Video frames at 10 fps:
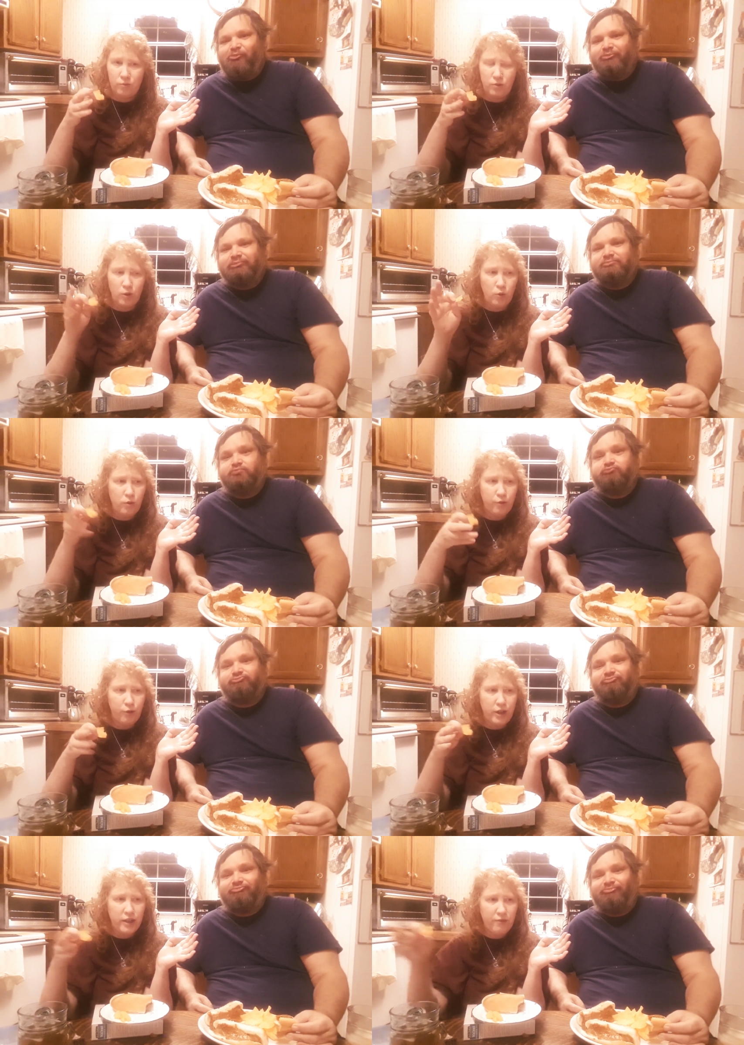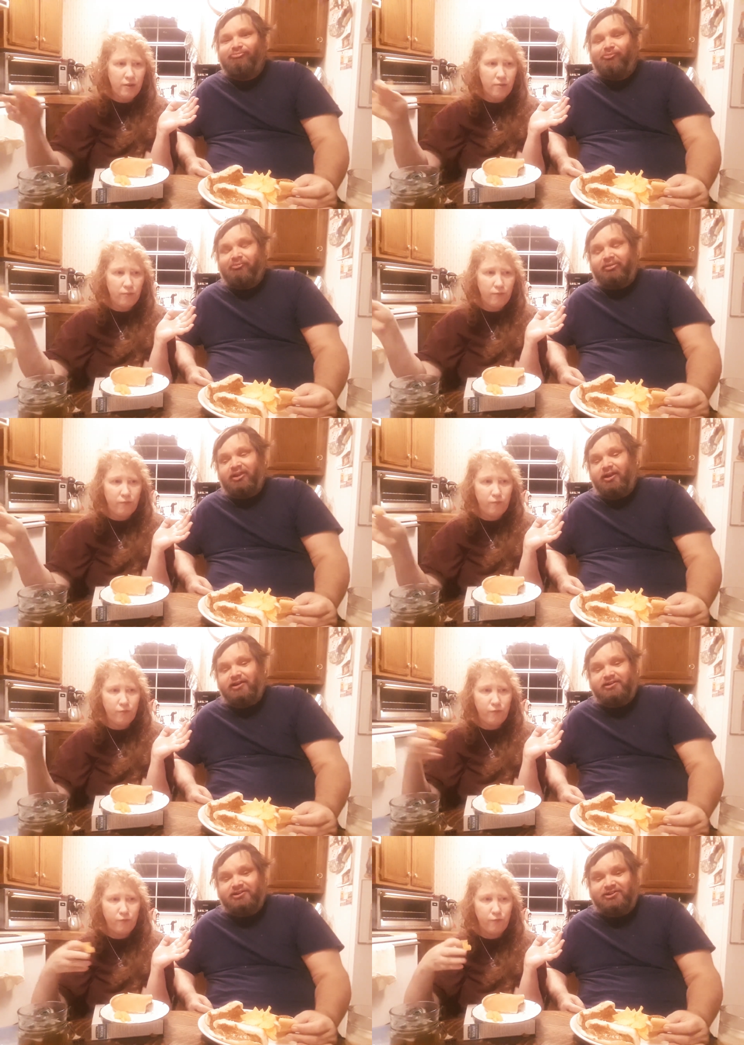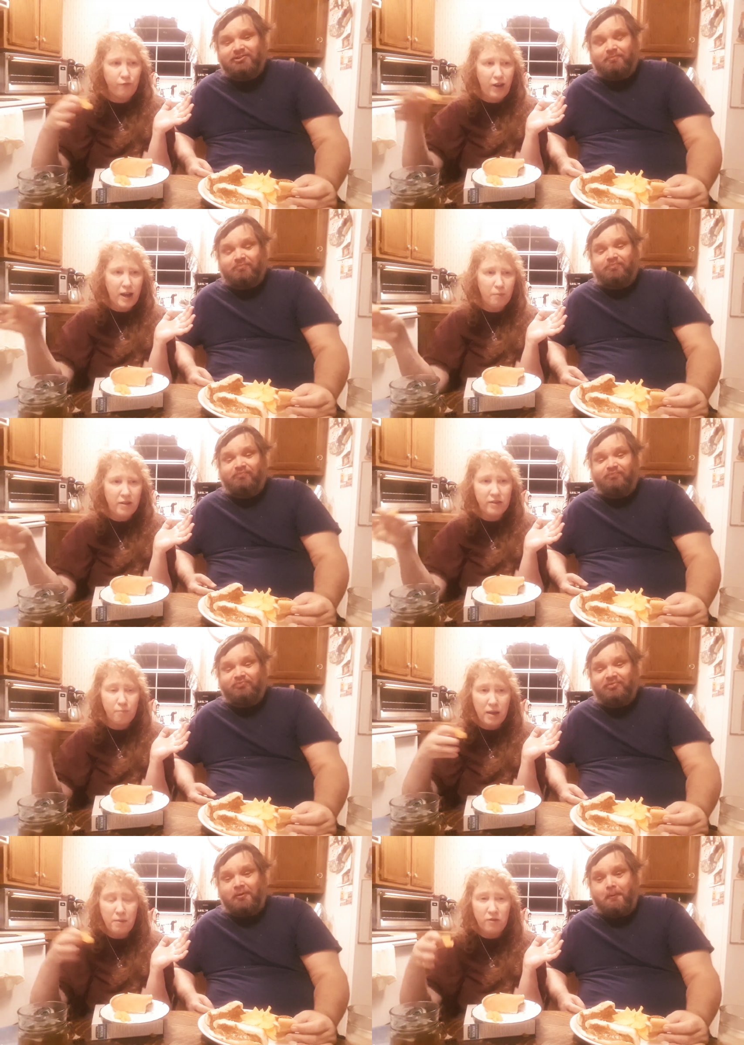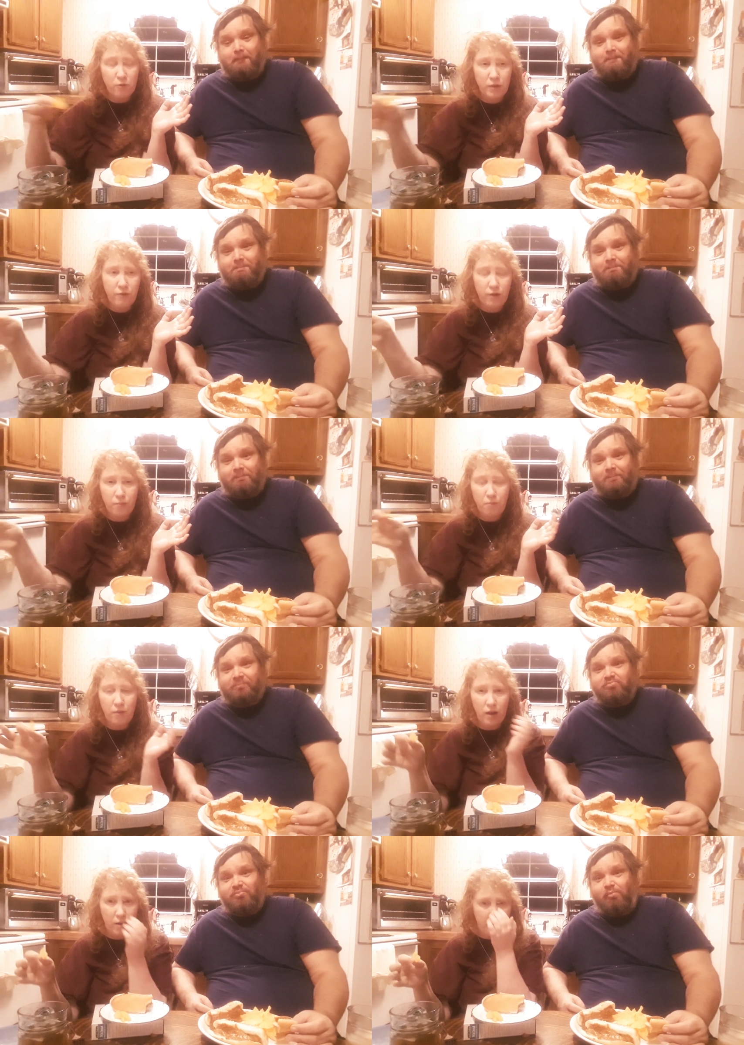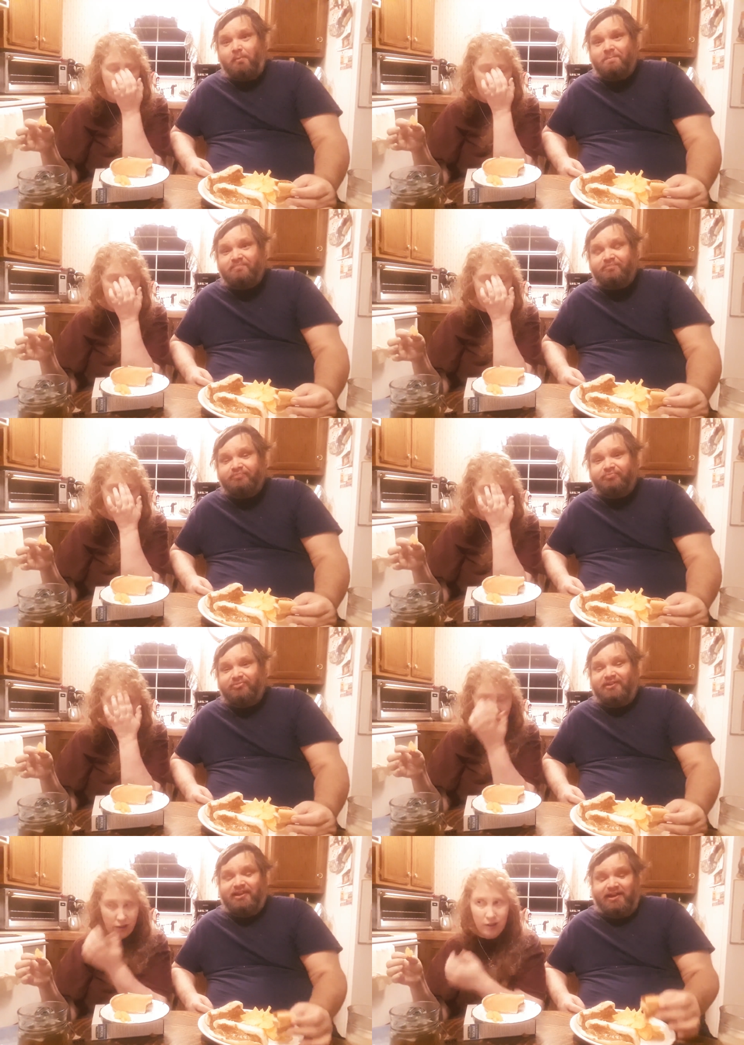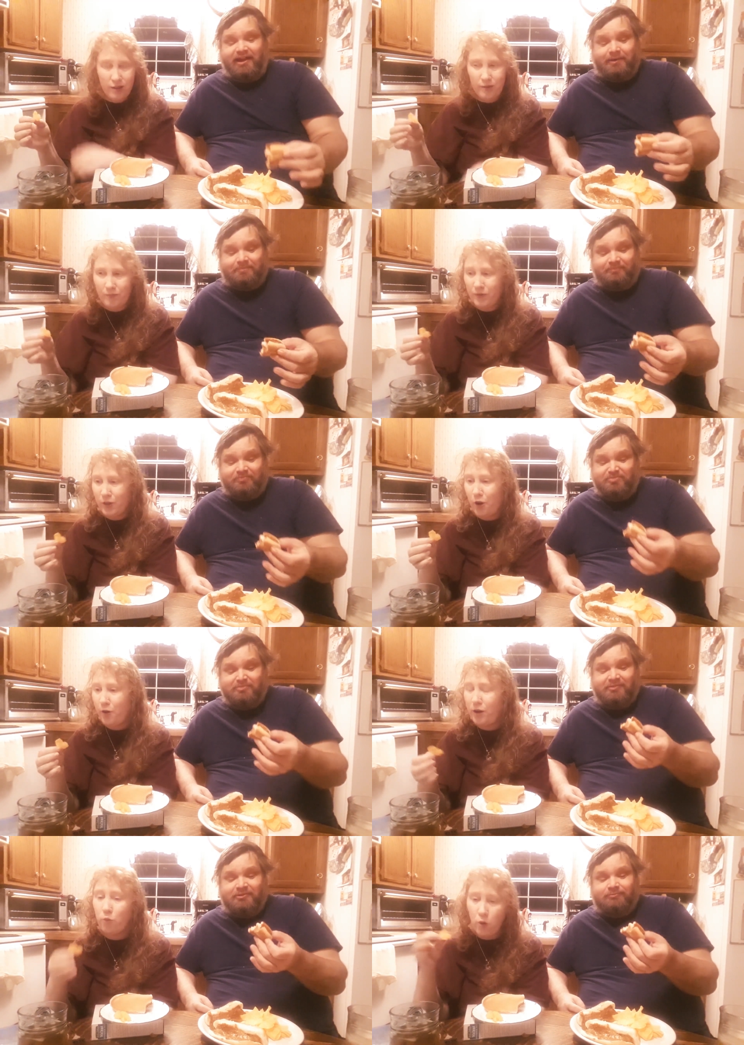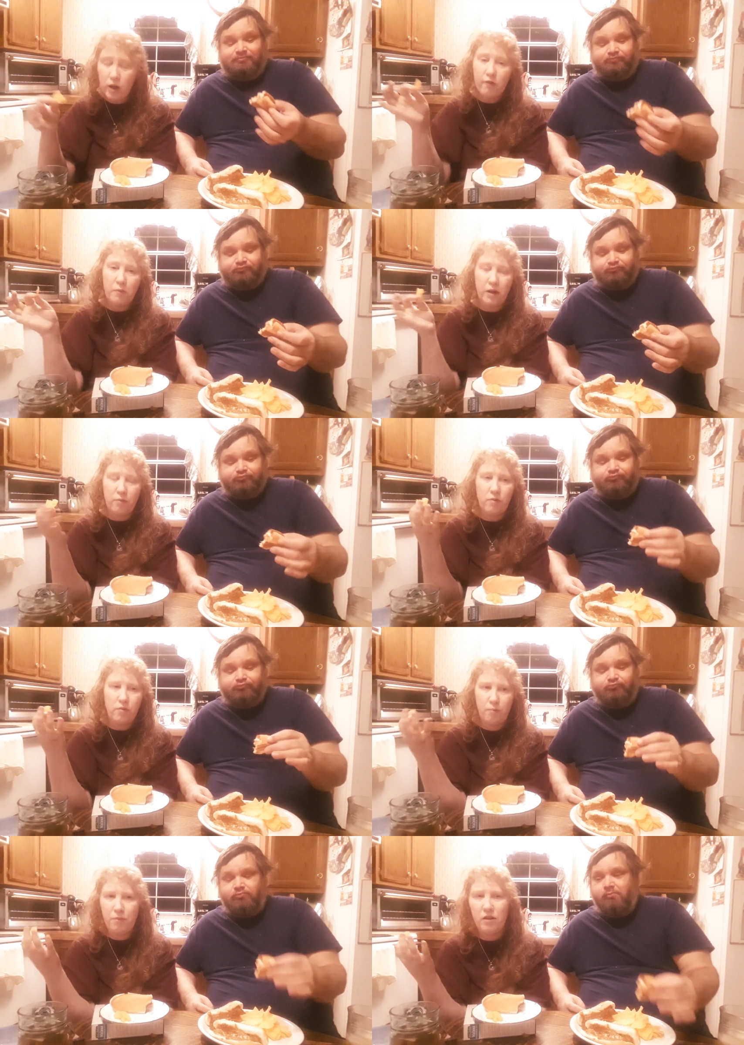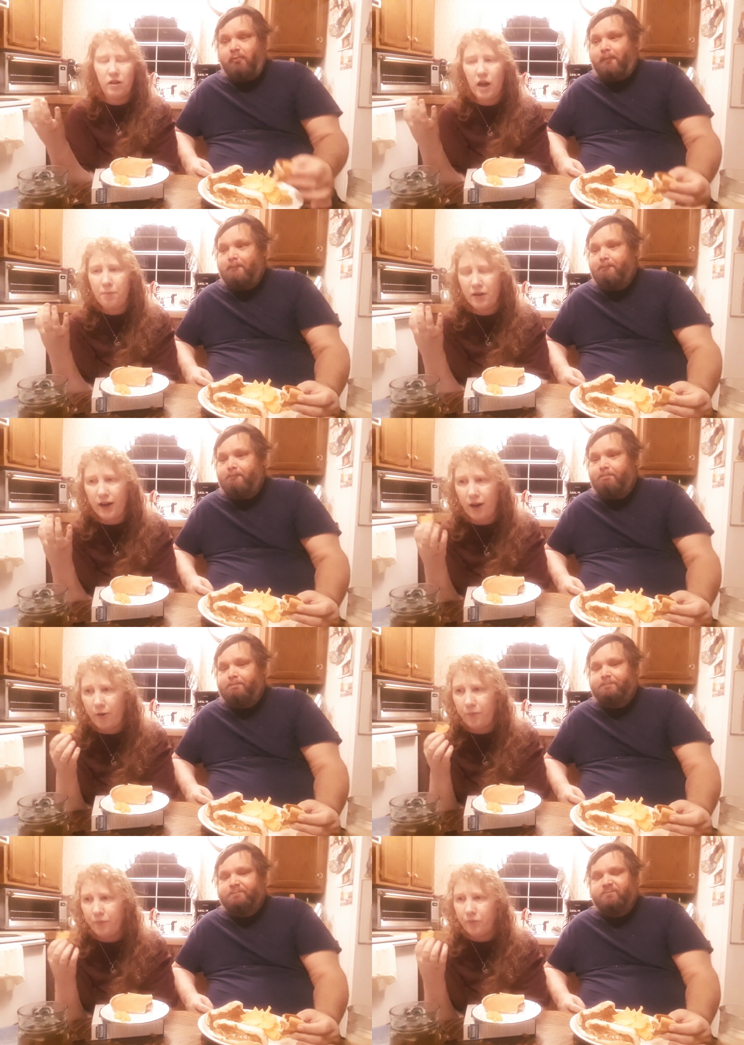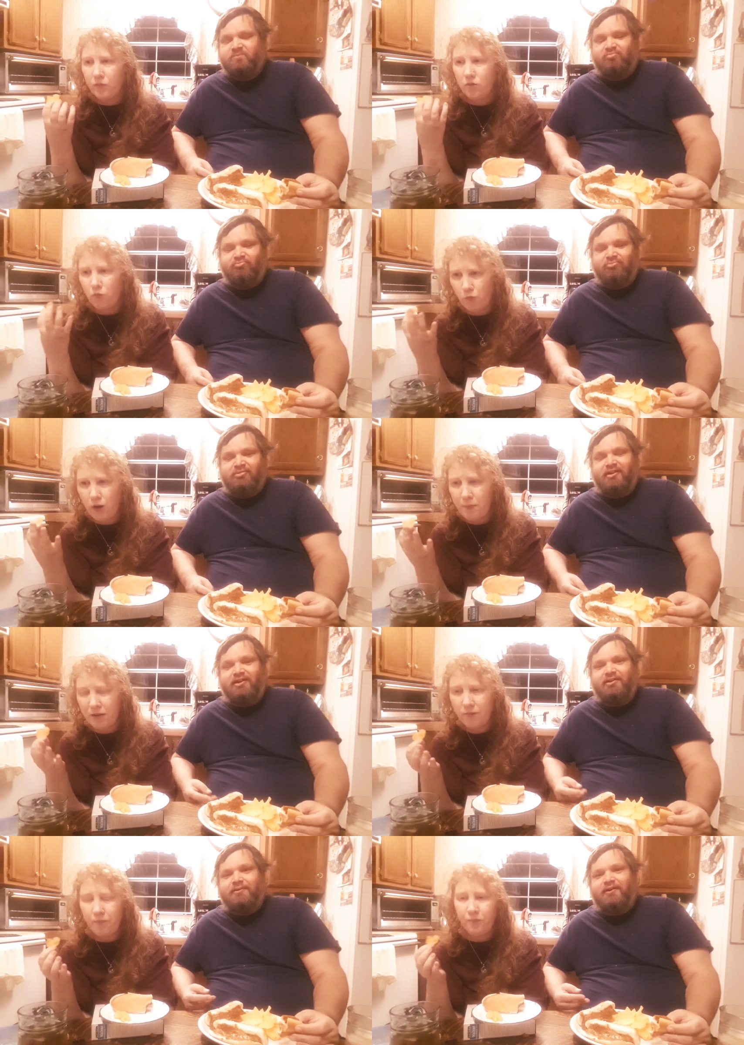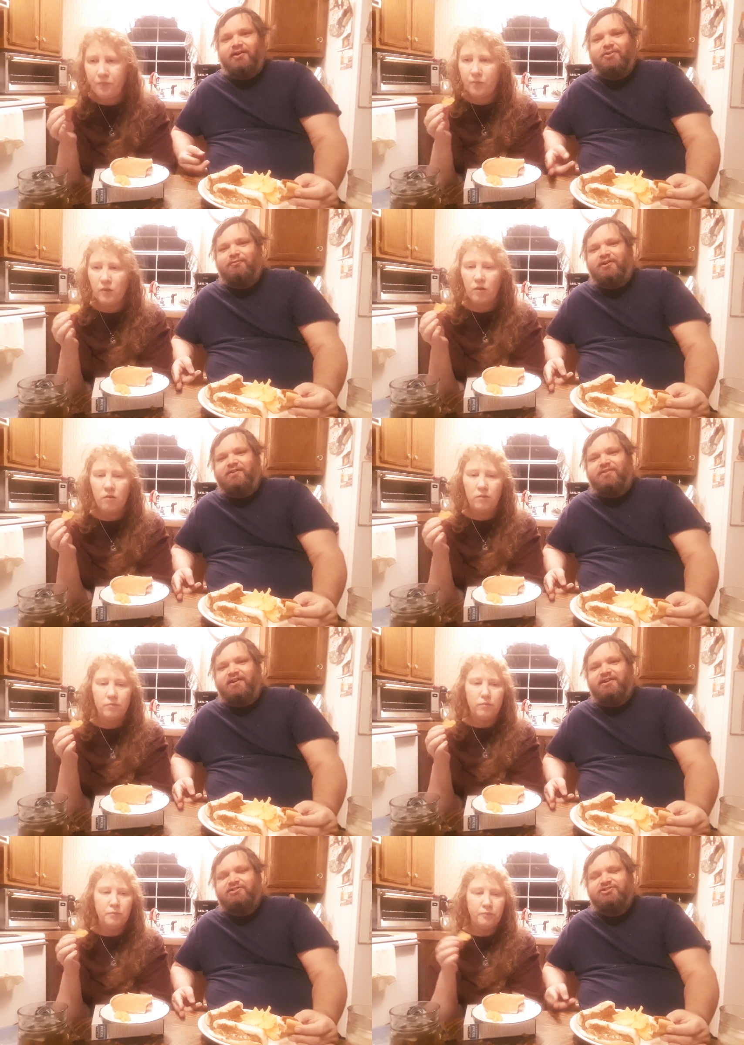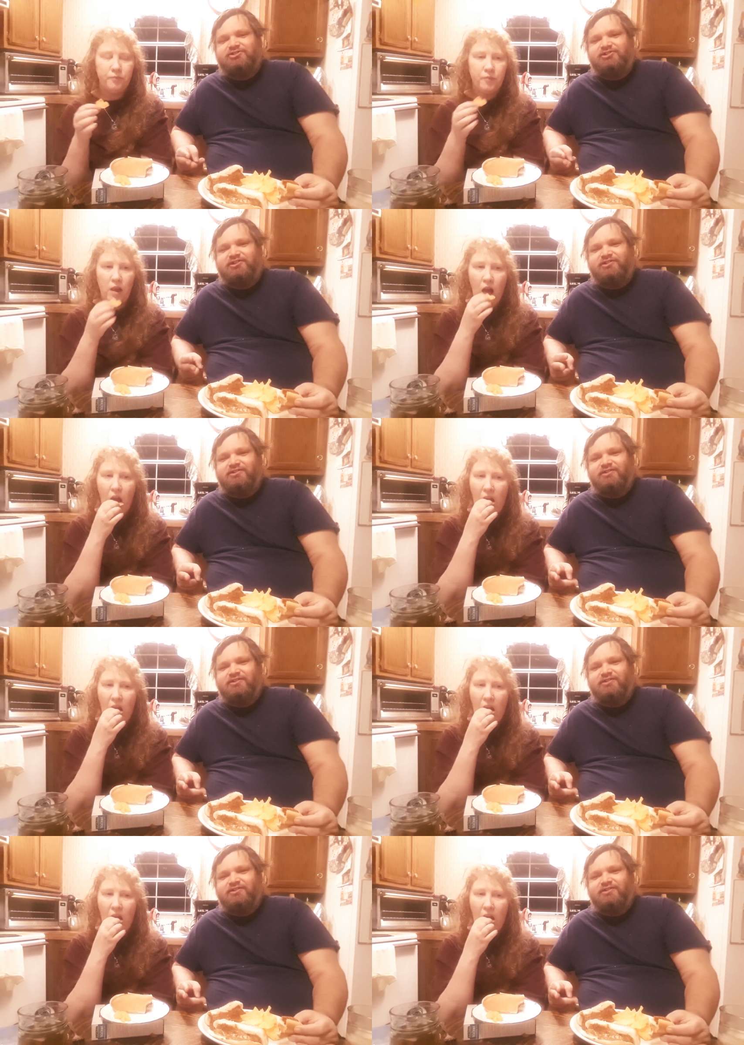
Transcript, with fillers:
Speaker 1: 2 or 3 different families, babies from different mothers.
Speaker 2: Yeah.
Speaker 1: So, and one of them had been adopted out, Raymond.
Speaker 2: And the funny thing is, you see,